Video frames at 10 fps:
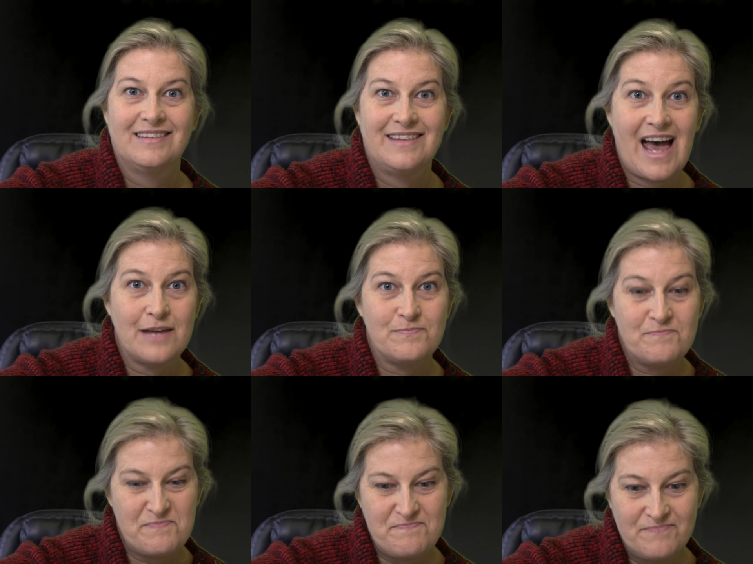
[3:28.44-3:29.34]
that
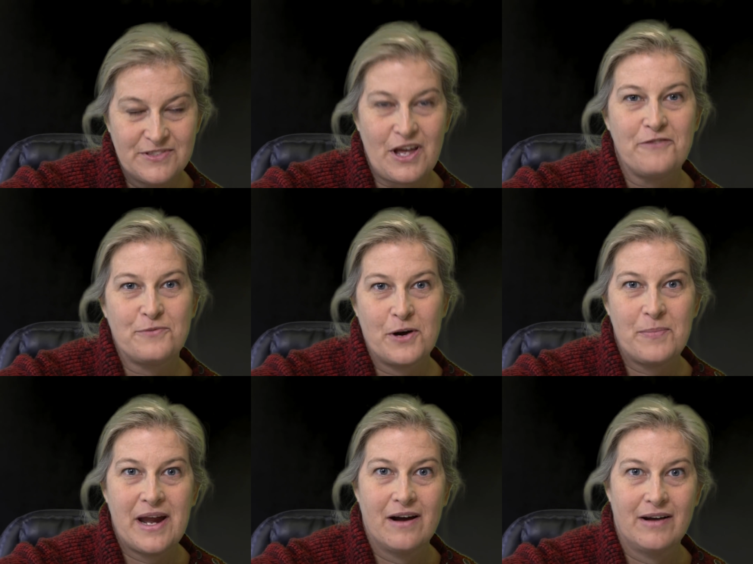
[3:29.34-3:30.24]
software
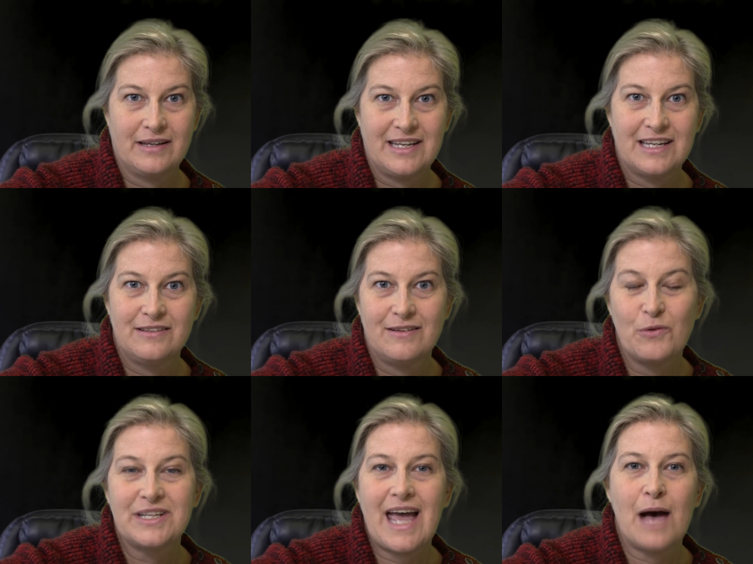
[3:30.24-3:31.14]
pairing. They can
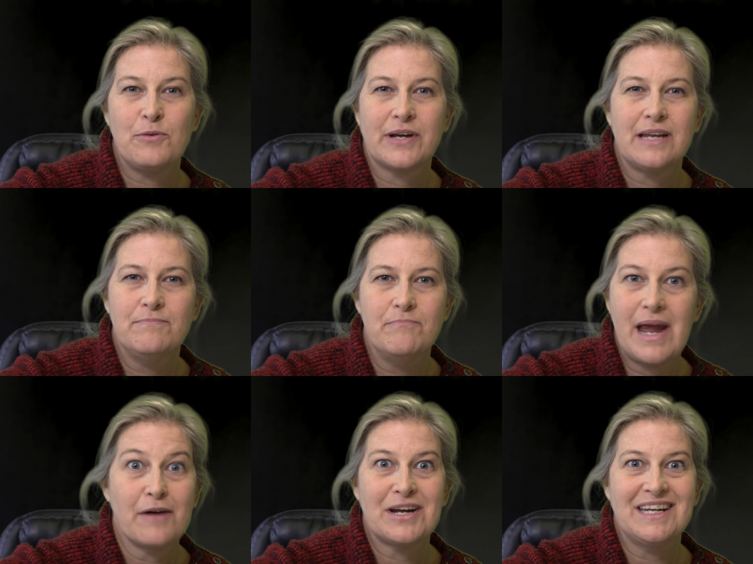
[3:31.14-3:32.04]
only Apple can
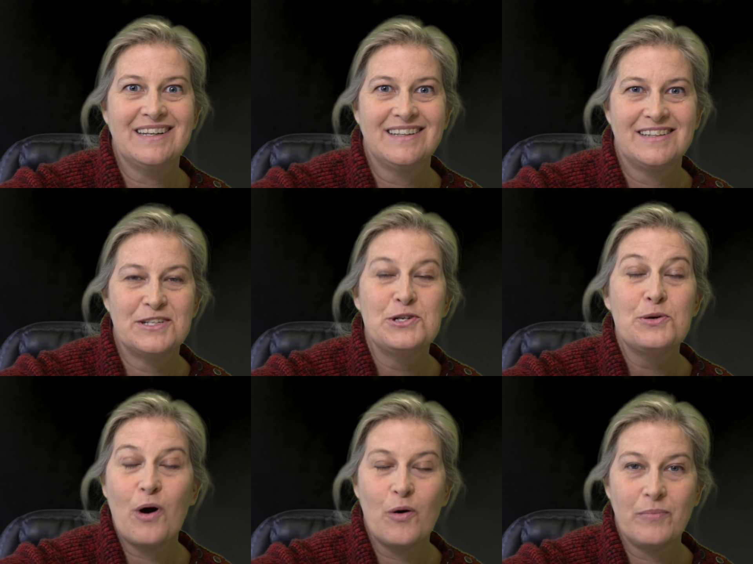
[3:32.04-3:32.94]
marry the
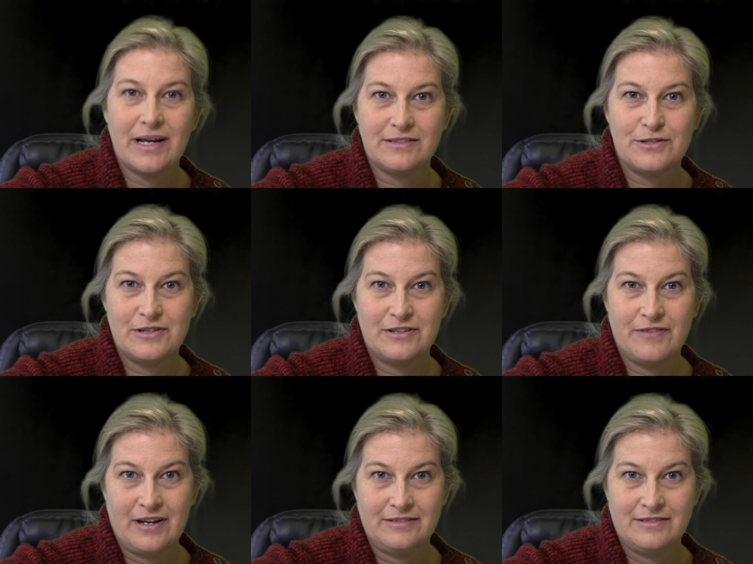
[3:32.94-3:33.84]
new home button to the
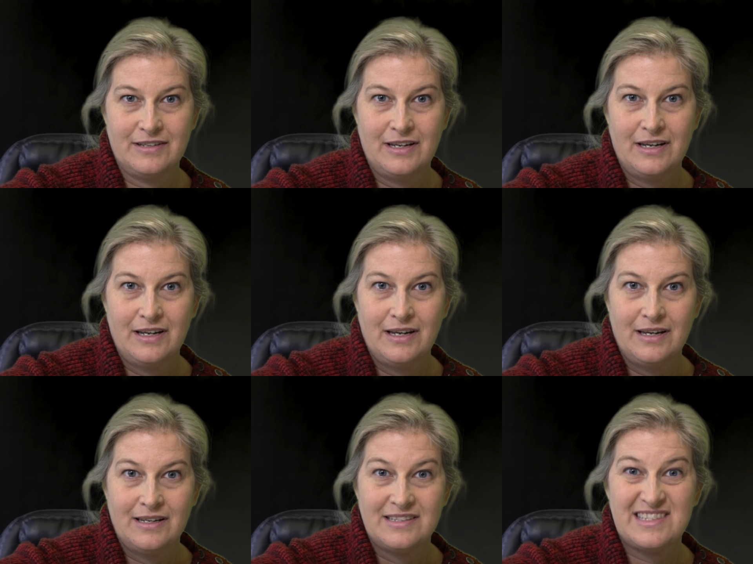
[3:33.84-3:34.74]
device.
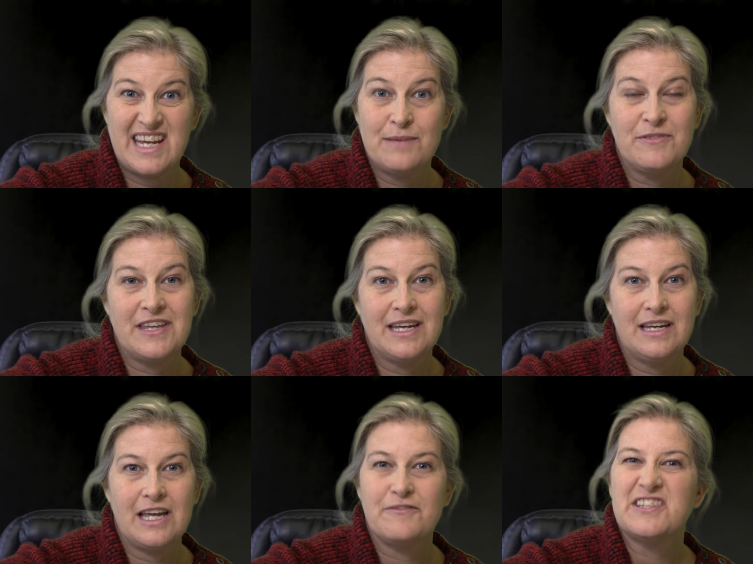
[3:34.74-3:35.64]
Same
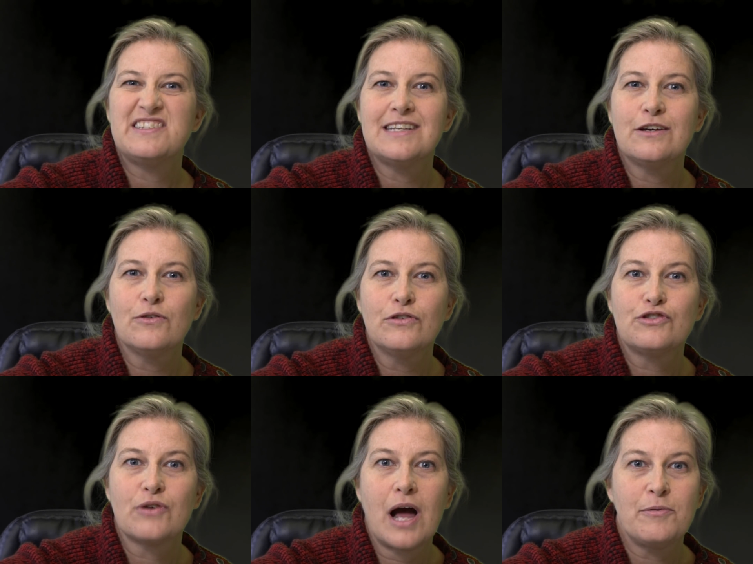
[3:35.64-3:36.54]
thing if a single
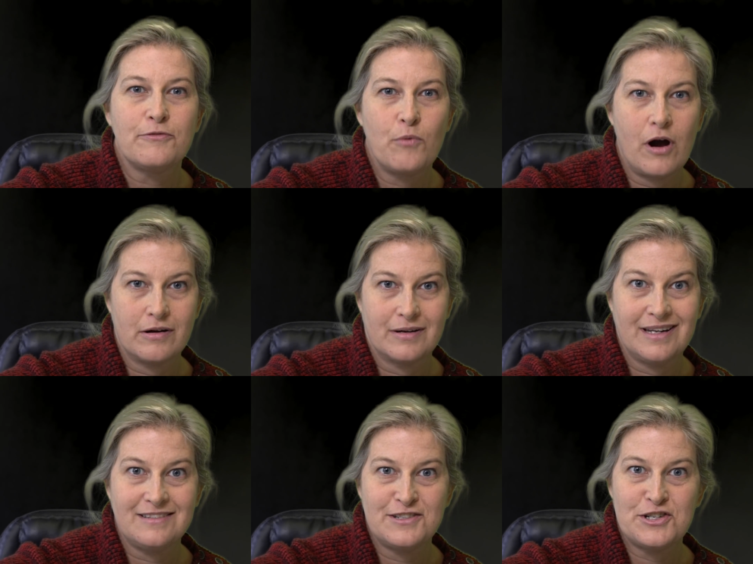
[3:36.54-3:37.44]
drop of water
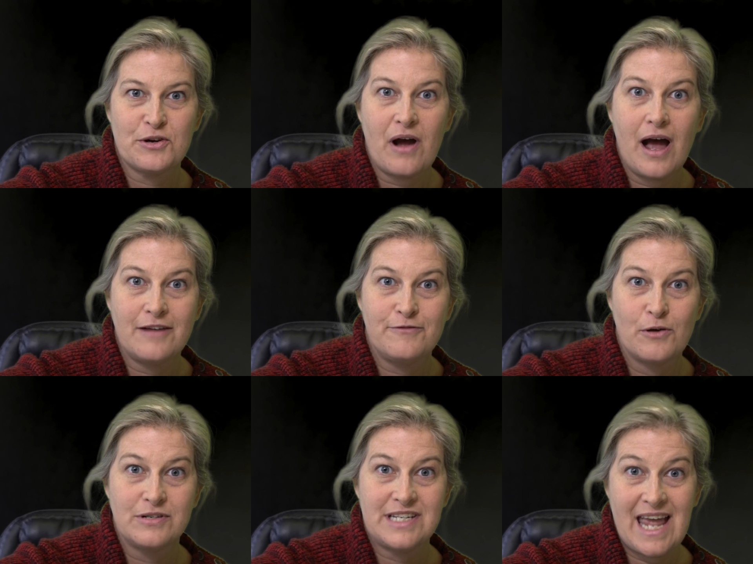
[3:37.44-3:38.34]
gets into your
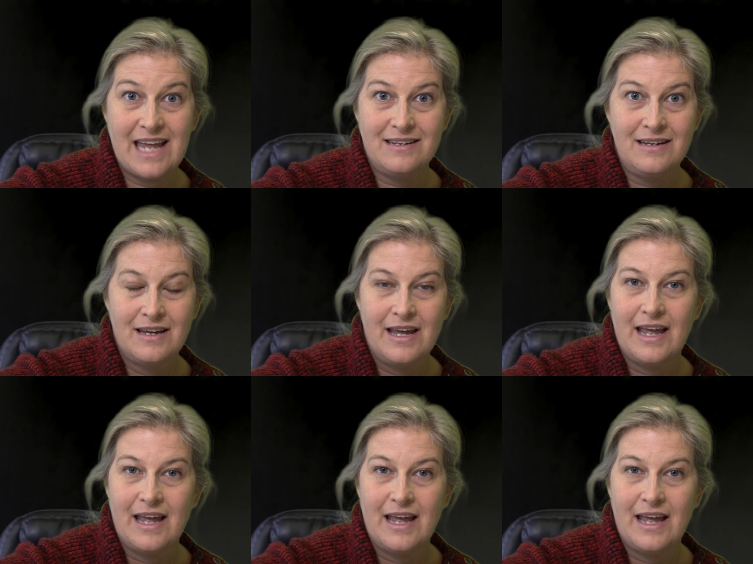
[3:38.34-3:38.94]
iPhone 10